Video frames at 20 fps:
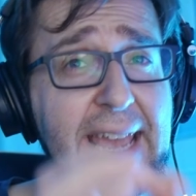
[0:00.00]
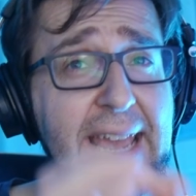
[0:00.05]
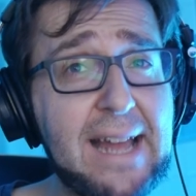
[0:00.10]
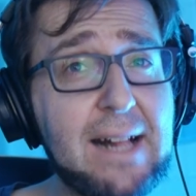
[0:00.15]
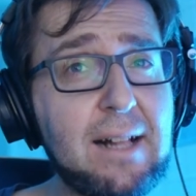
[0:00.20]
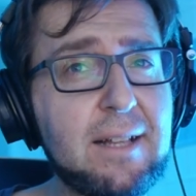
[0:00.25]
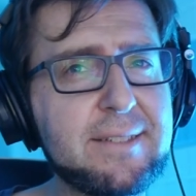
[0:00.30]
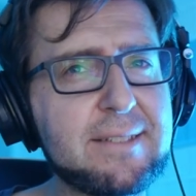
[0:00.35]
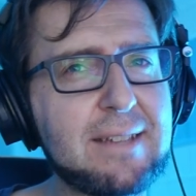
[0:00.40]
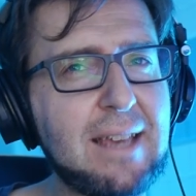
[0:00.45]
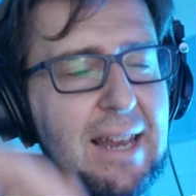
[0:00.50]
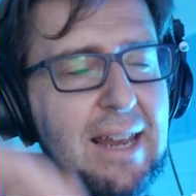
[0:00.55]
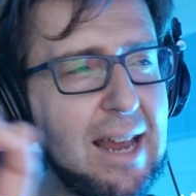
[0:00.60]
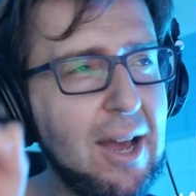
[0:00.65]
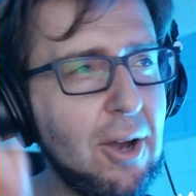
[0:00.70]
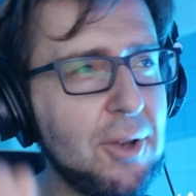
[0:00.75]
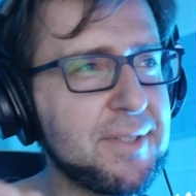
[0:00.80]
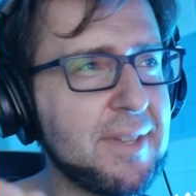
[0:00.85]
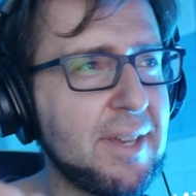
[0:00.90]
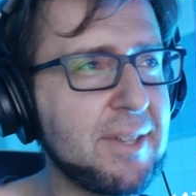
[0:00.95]
Else
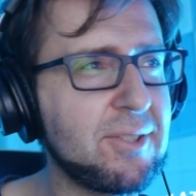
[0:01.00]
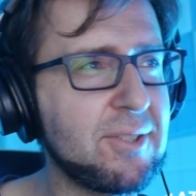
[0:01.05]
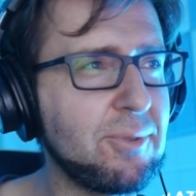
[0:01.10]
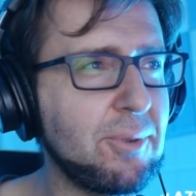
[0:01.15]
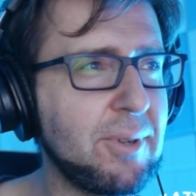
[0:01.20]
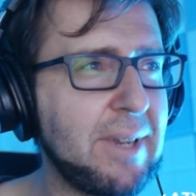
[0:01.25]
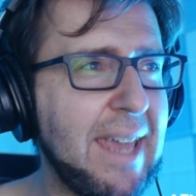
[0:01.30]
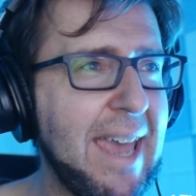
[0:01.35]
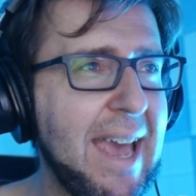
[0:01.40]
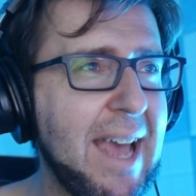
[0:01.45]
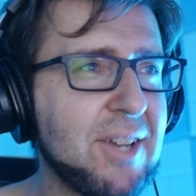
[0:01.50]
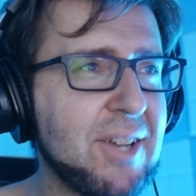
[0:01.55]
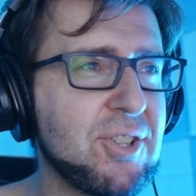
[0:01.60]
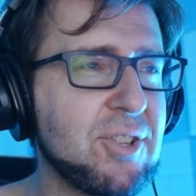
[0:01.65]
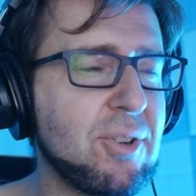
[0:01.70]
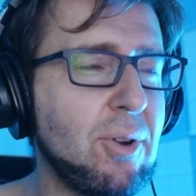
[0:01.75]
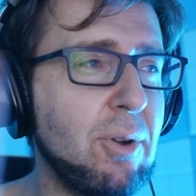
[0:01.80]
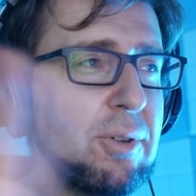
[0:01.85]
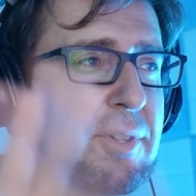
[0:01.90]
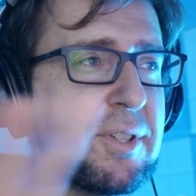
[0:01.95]
allows us to catch
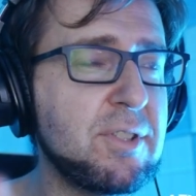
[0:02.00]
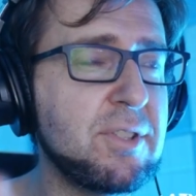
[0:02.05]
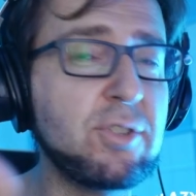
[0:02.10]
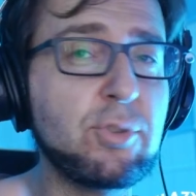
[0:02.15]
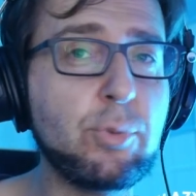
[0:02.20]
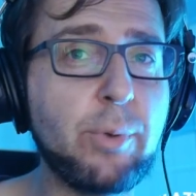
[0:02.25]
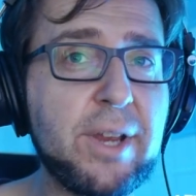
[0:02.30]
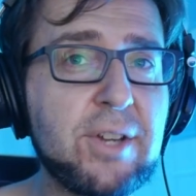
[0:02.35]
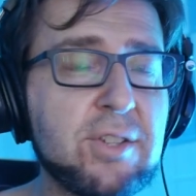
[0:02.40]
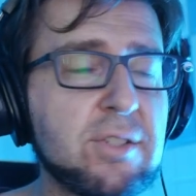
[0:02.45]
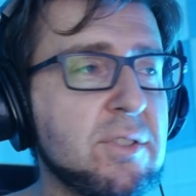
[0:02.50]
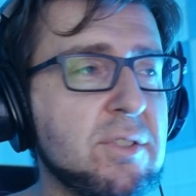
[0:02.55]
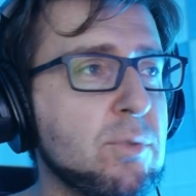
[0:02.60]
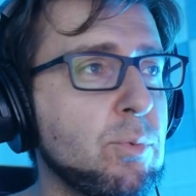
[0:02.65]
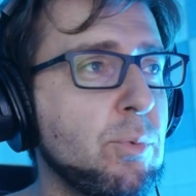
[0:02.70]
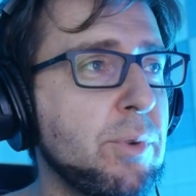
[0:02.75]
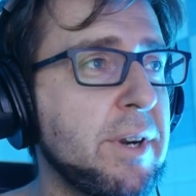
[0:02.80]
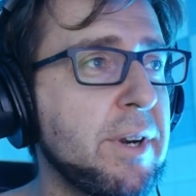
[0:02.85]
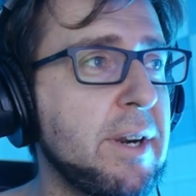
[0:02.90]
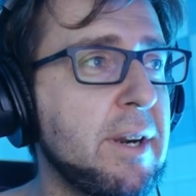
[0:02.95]
all the situations
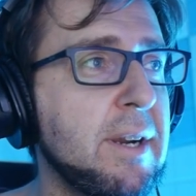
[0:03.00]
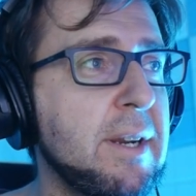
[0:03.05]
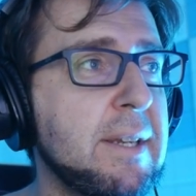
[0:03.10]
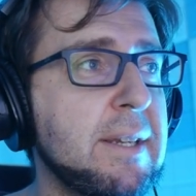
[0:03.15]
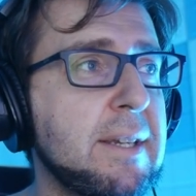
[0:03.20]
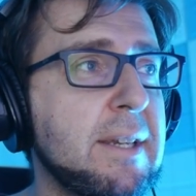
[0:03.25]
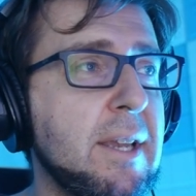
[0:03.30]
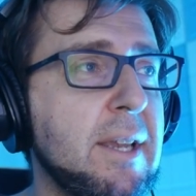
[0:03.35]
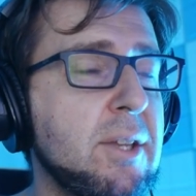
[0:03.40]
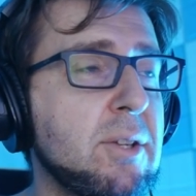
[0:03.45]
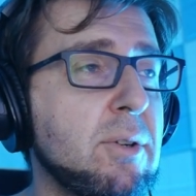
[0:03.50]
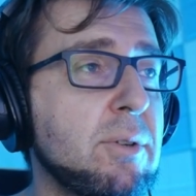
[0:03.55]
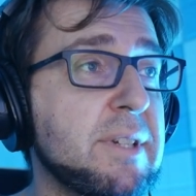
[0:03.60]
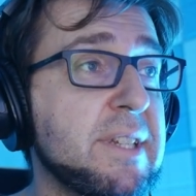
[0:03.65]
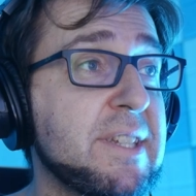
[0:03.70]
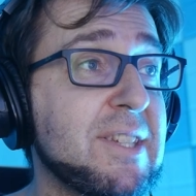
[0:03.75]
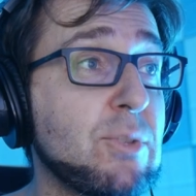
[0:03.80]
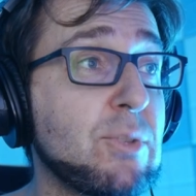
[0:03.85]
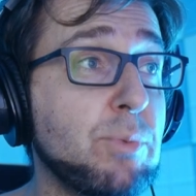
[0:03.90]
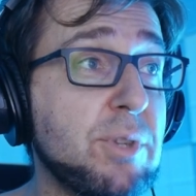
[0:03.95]
where, you know,
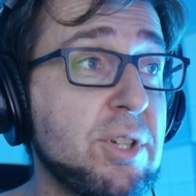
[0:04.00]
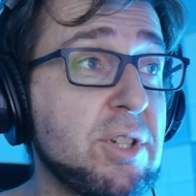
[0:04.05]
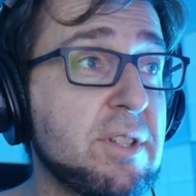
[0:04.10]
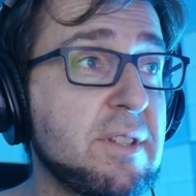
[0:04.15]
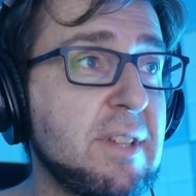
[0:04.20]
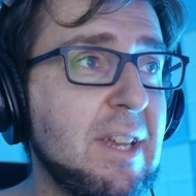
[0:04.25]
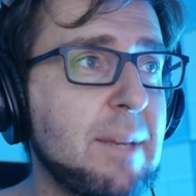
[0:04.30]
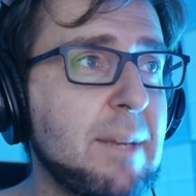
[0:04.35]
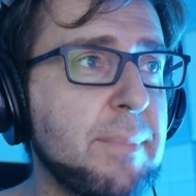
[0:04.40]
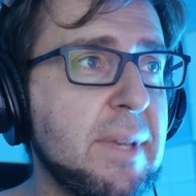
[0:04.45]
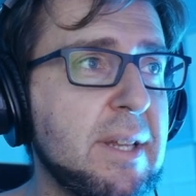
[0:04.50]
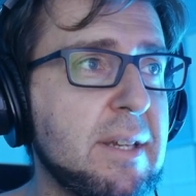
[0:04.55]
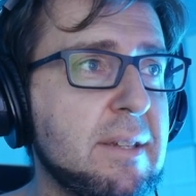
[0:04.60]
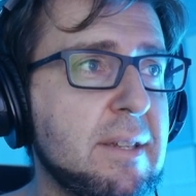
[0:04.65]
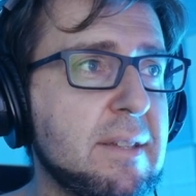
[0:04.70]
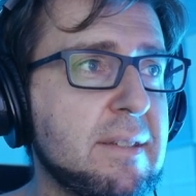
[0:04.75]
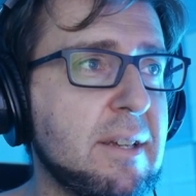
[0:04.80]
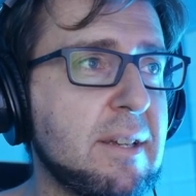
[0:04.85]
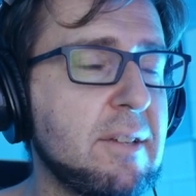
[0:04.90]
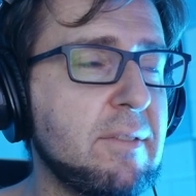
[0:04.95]
this switch statement,
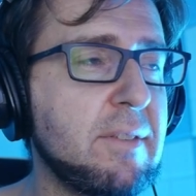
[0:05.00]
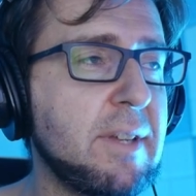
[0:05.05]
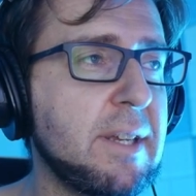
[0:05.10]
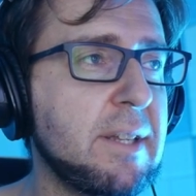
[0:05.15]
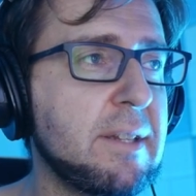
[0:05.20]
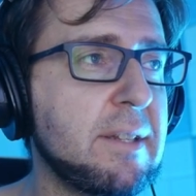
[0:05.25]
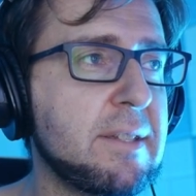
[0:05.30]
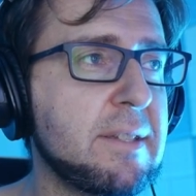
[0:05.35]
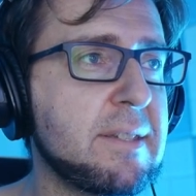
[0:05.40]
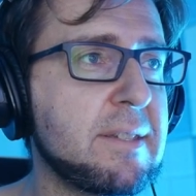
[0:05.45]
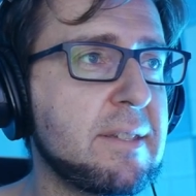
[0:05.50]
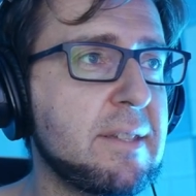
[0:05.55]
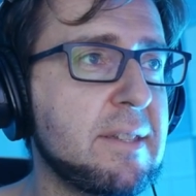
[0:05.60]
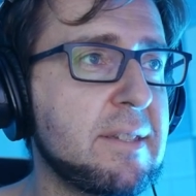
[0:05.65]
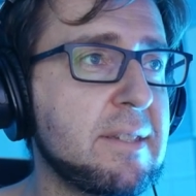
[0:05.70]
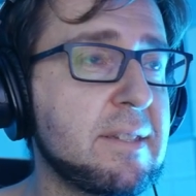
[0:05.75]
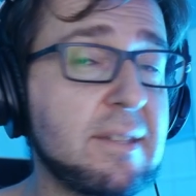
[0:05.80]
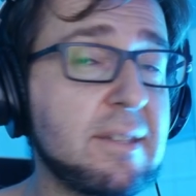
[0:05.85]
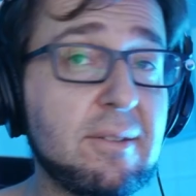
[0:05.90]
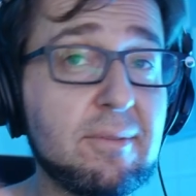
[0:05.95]
this kind of like this,
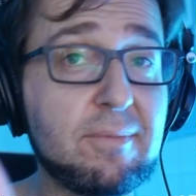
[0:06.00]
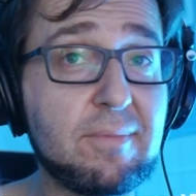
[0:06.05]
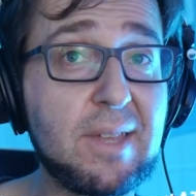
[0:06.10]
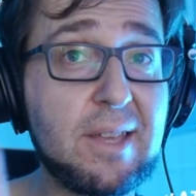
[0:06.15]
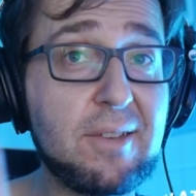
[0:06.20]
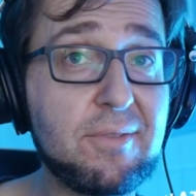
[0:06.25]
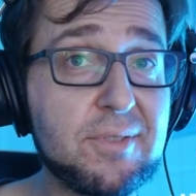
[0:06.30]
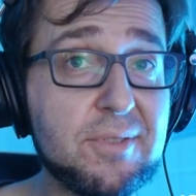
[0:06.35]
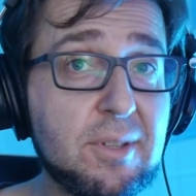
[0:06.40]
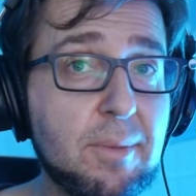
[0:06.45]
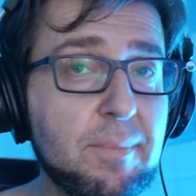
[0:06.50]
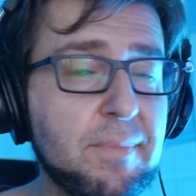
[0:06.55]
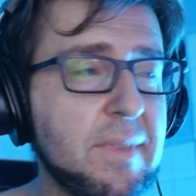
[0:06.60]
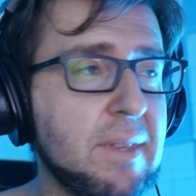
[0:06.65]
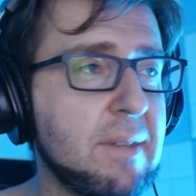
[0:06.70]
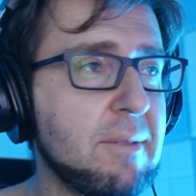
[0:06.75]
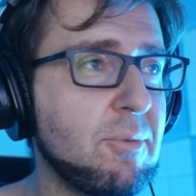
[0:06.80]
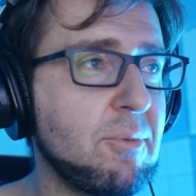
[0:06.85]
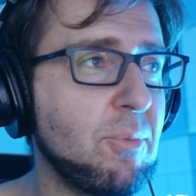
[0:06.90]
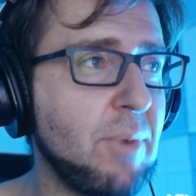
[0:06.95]
this if some
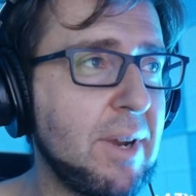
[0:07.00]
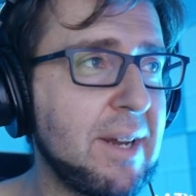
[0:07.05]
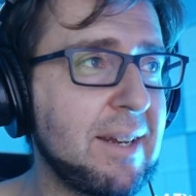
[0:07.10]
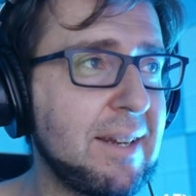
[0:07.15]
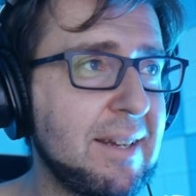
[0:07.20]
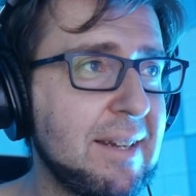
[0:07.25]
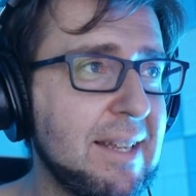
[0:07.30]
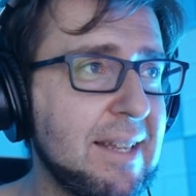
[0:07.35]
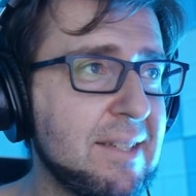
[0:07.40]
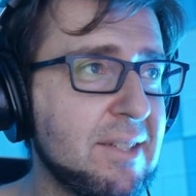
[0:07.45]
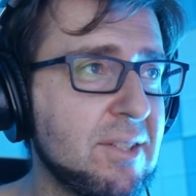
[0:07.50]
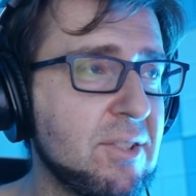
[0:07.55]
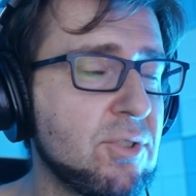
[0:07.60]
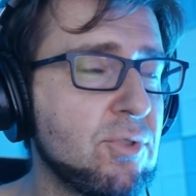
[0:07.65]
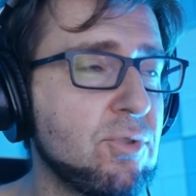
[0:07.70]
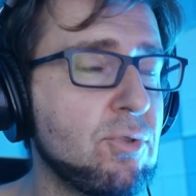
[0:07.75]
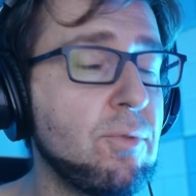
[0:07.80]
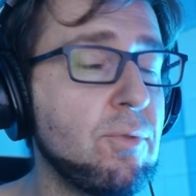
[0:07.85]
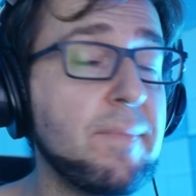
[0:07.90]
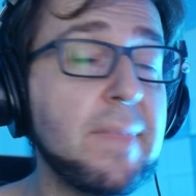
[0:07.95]
when this is
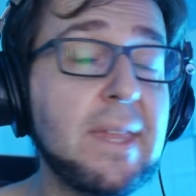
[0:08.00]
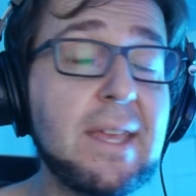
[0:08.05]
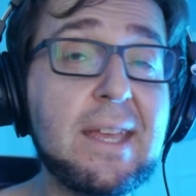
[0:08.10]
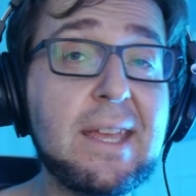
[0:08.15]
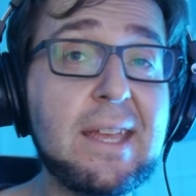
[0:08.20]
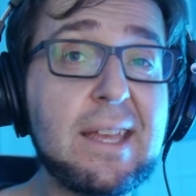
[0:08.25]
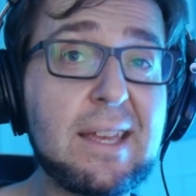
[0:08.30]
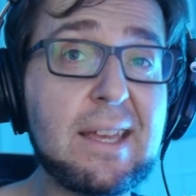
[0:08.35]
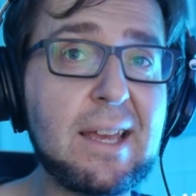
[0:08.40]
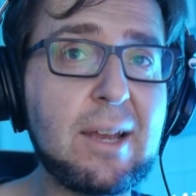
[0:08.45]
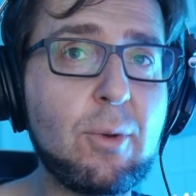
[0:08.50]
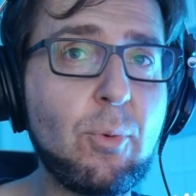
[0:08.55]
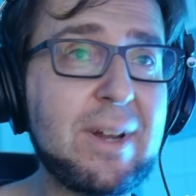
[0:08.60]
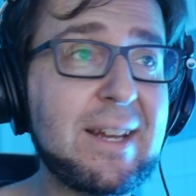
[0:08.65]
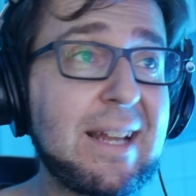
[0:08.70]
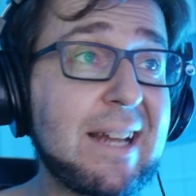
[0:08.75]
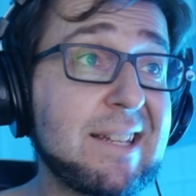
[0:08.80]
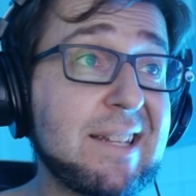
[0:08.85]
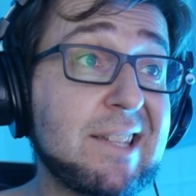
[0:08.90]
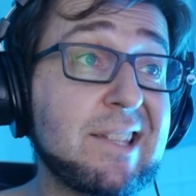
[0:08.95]
true, uh, when
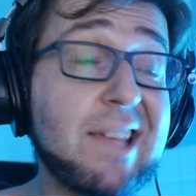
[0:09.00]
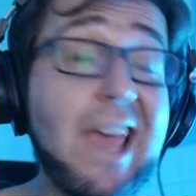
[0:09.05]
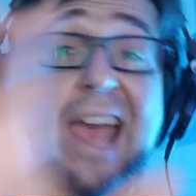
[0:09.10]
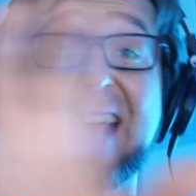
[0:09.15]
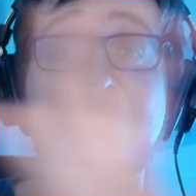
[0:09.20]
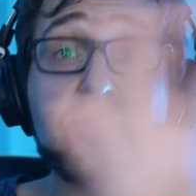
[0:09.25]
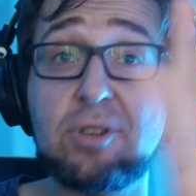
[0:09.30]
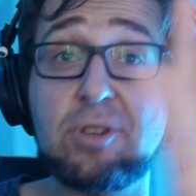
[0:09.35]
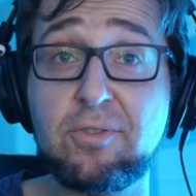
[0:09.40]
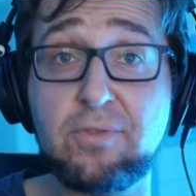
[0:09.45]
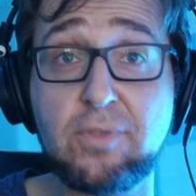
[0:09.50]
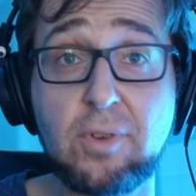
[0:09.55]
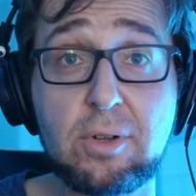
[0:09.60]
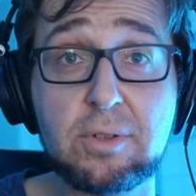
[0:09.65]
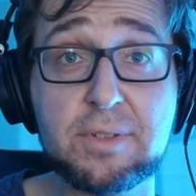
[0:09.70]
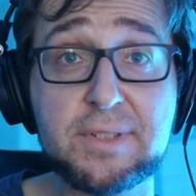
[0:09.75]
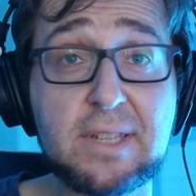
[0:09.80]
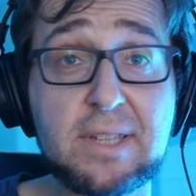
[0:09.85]
that is actually false.